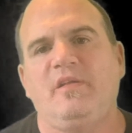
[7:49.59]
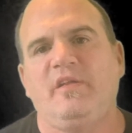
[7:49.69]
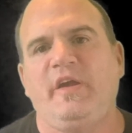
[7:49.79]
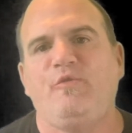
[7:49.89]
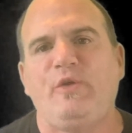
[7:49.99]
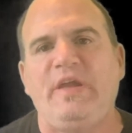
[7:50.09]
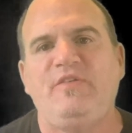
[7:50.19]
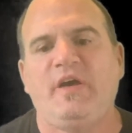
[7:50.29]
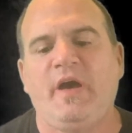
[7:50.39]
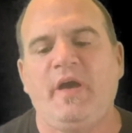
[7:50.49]
like red
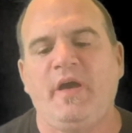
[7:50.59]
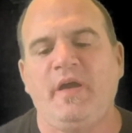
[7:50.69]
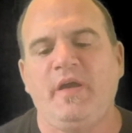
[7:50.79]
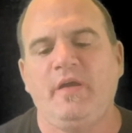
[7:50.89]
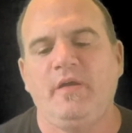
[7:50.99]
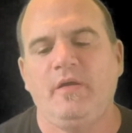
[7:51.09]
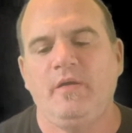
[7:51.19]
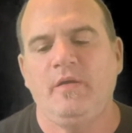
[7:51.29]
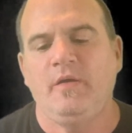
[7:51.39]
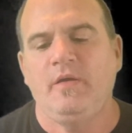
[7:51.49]
Thai.
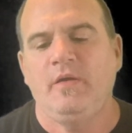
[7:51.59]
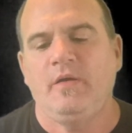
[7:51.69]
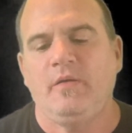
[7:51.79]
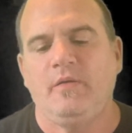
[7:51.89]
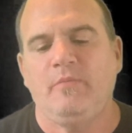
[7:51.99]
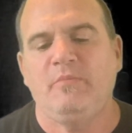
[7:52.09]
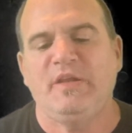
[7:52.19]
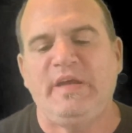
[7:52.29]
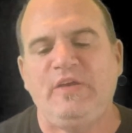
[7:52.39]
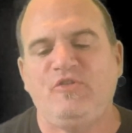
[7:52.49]

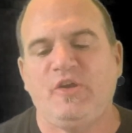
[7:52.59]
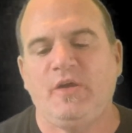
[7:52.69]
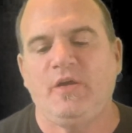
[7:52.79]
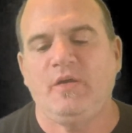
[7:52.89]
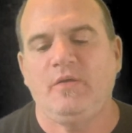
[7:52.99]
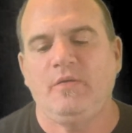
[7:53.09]
Malaysia